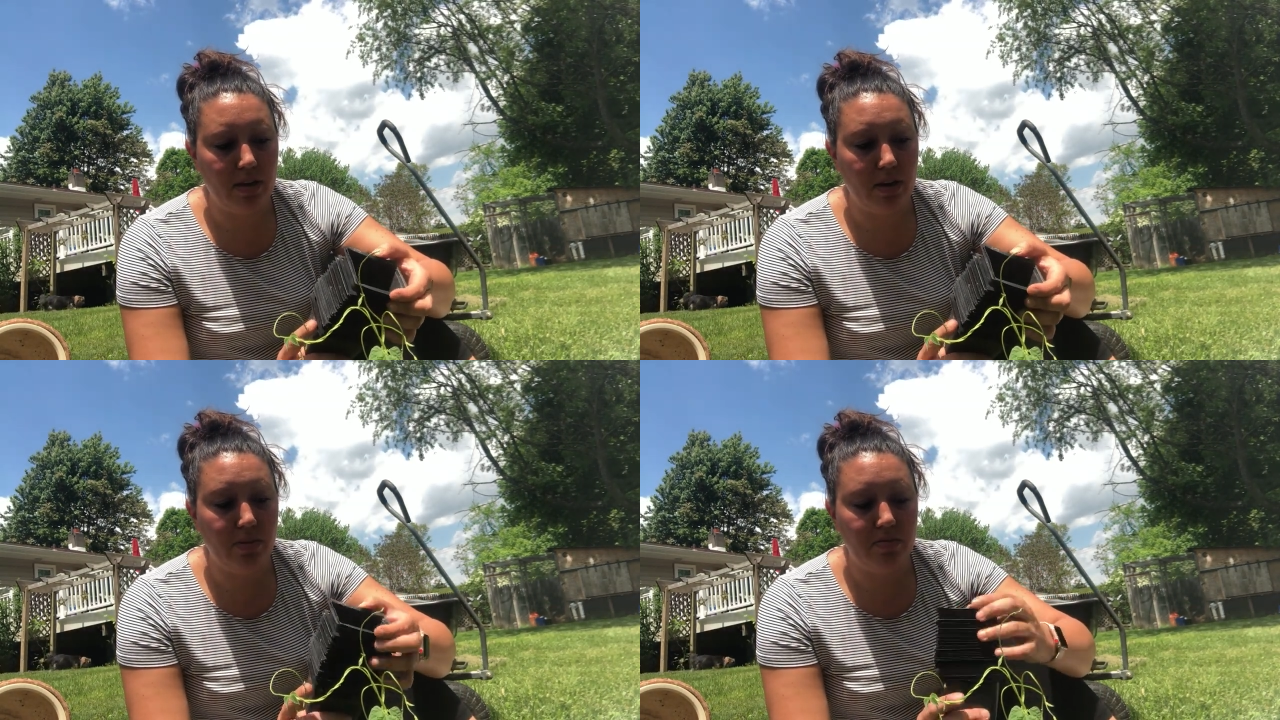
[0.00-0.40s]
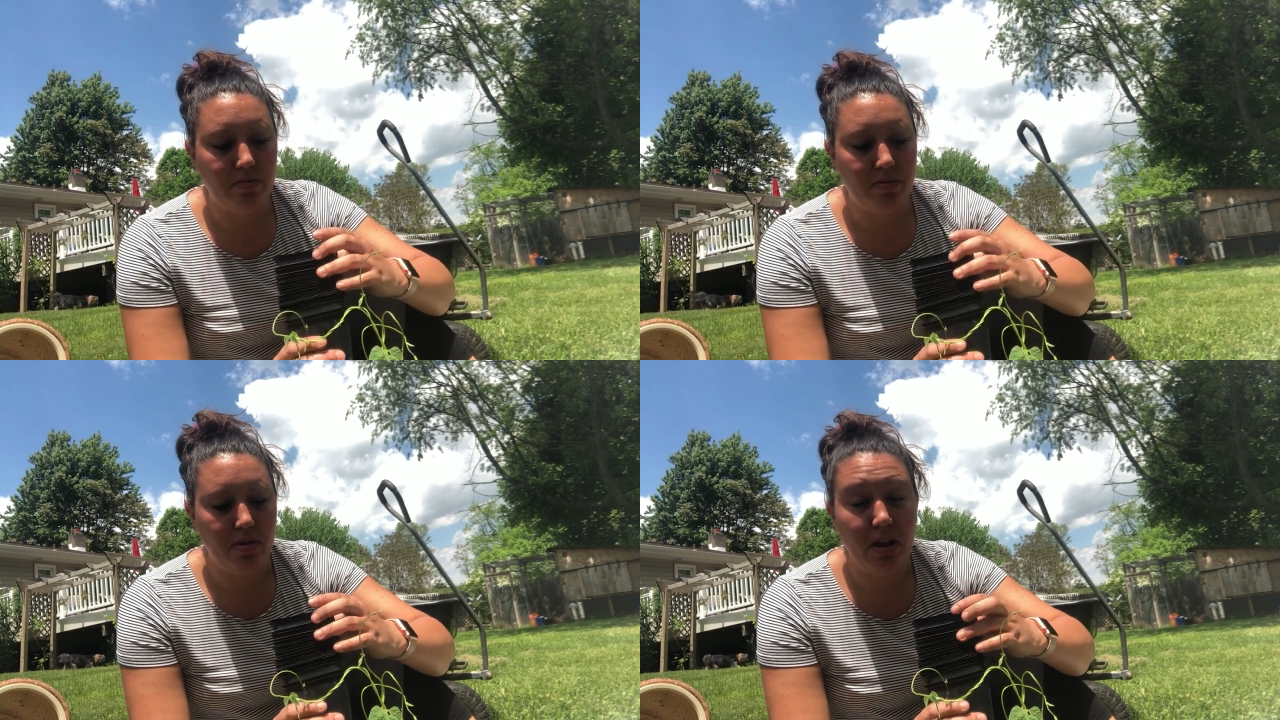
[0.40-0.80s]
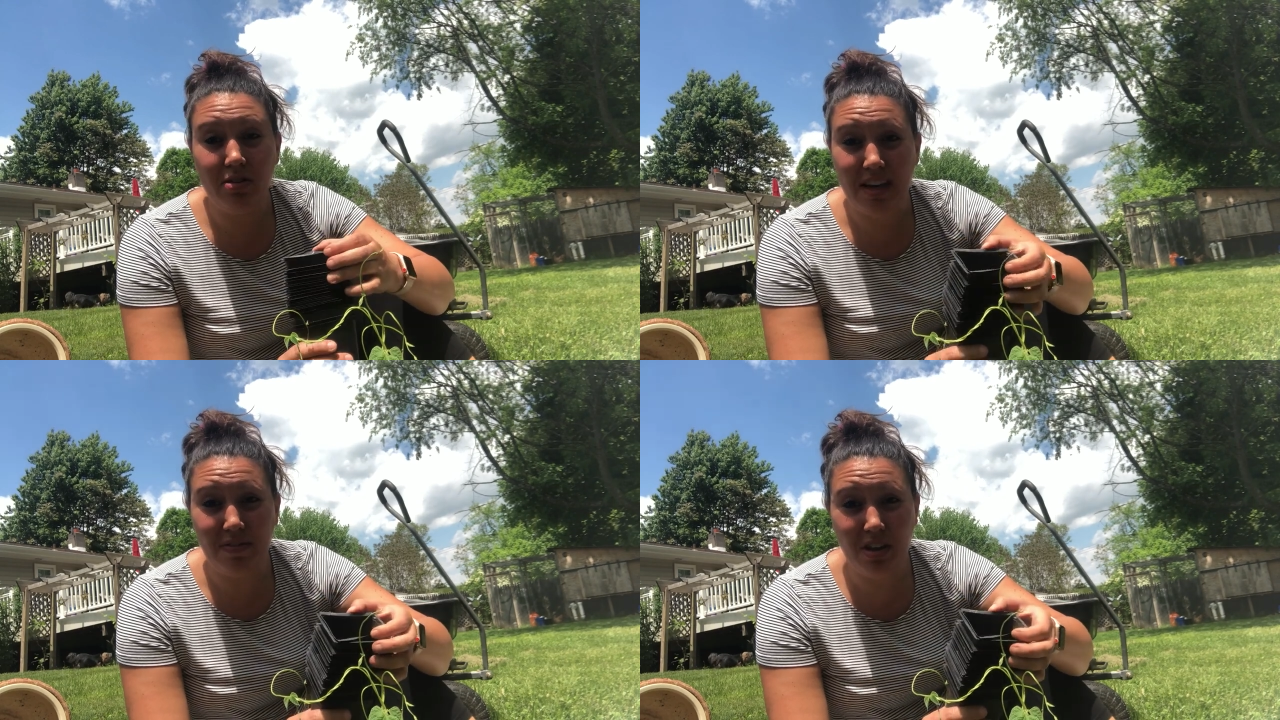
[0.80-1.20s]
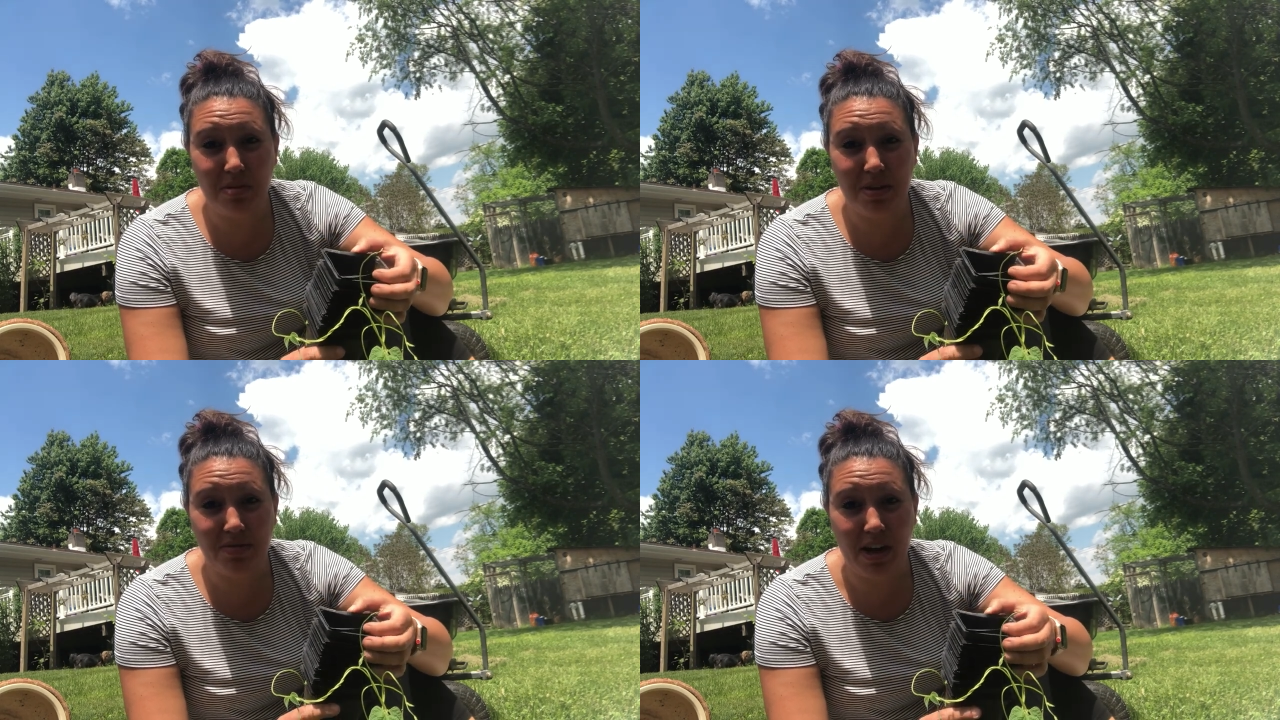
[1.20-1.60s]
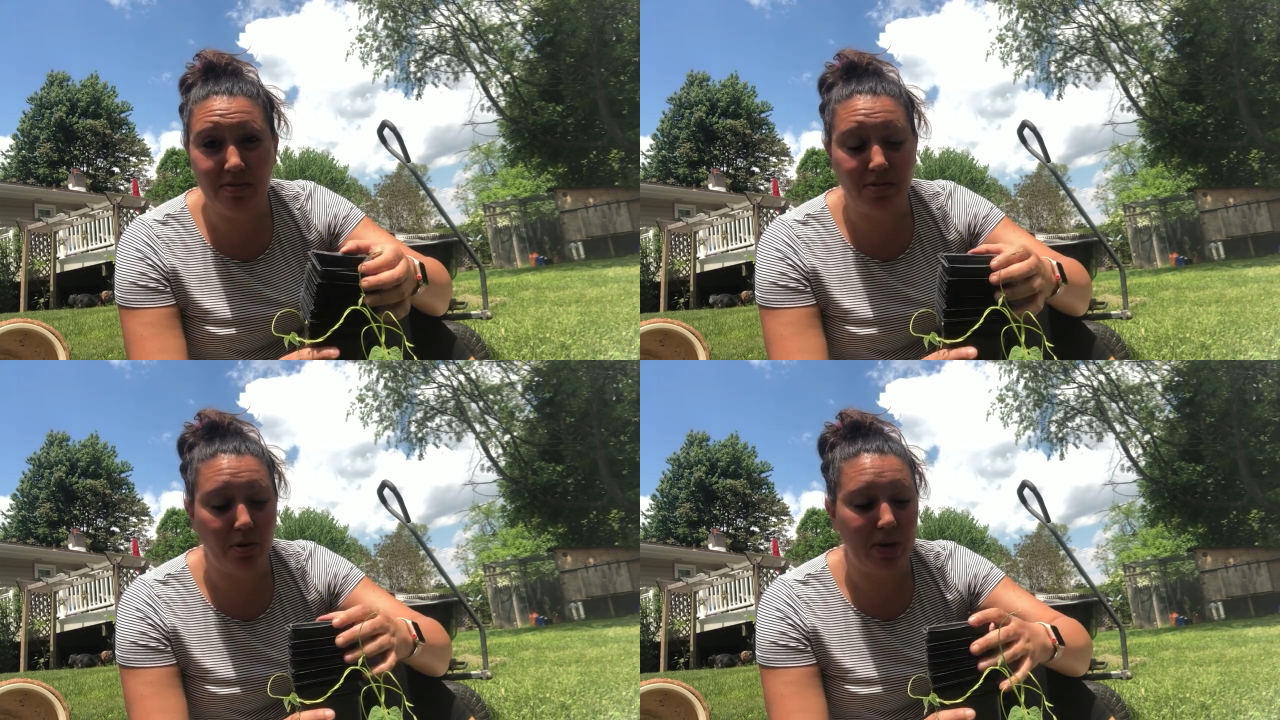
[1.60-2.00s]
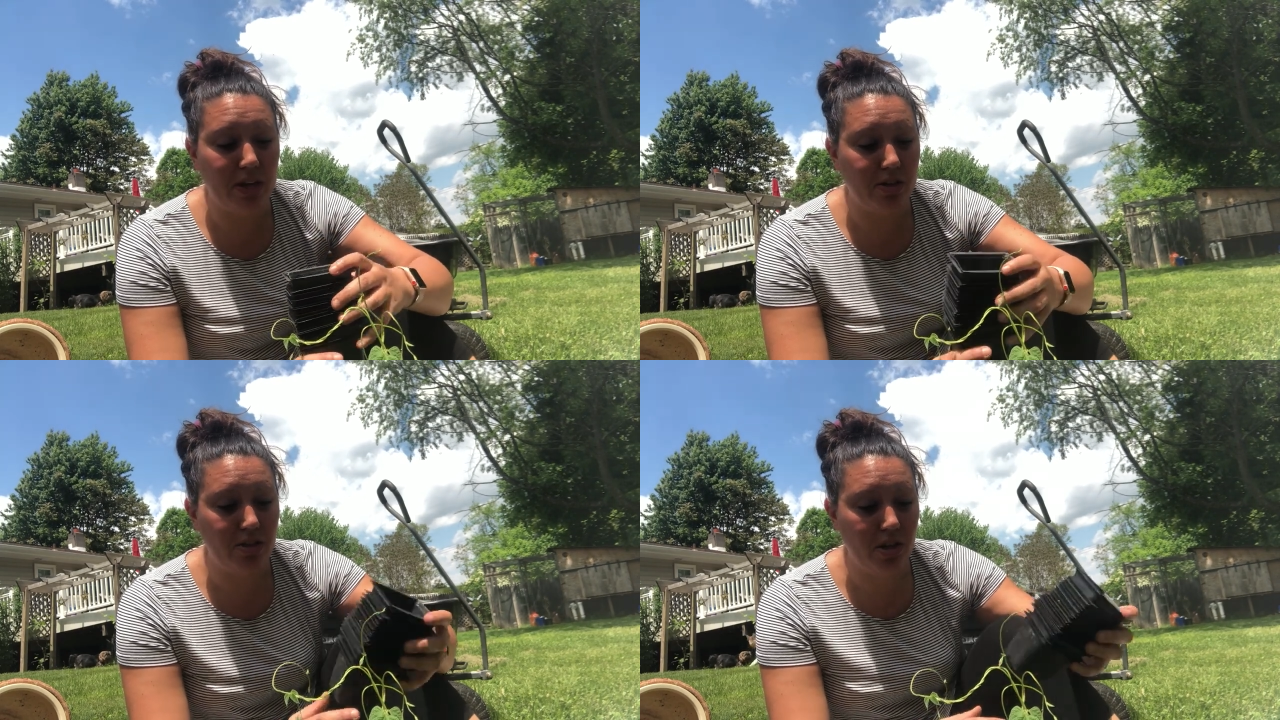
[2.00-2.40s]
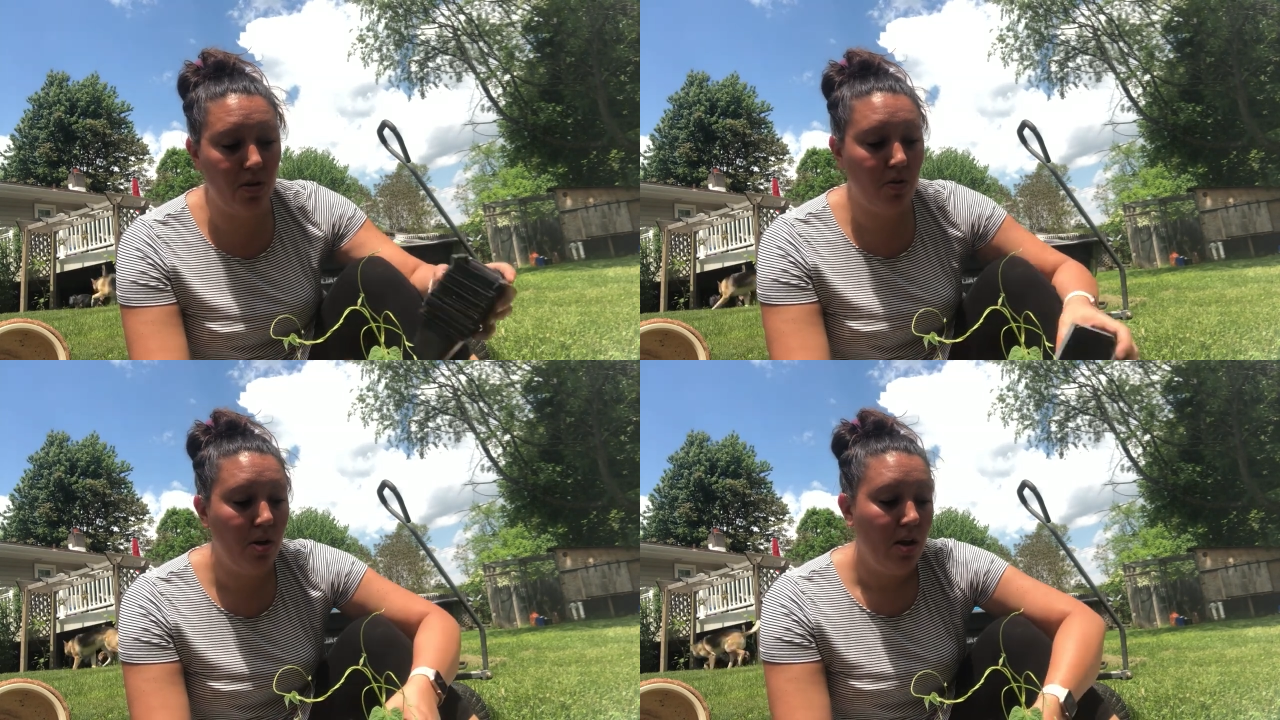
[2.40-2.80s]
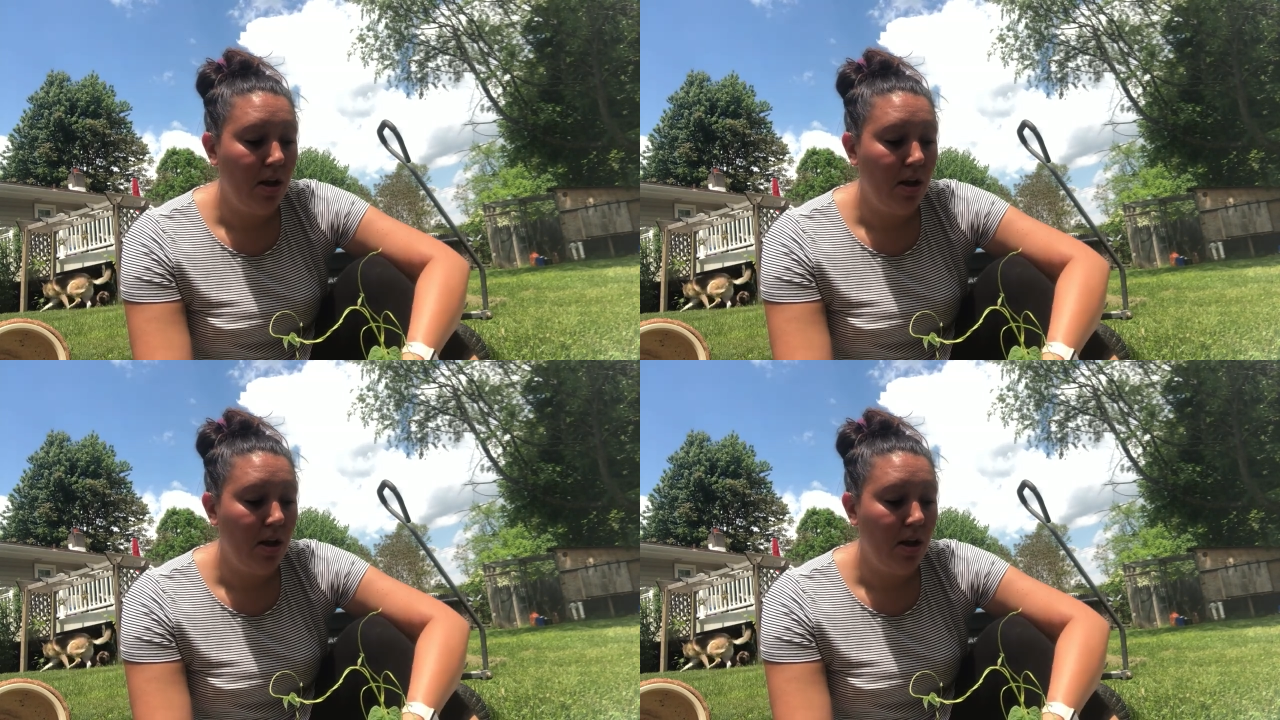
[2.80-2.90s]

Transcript: It'll definitely be fine for a week or so,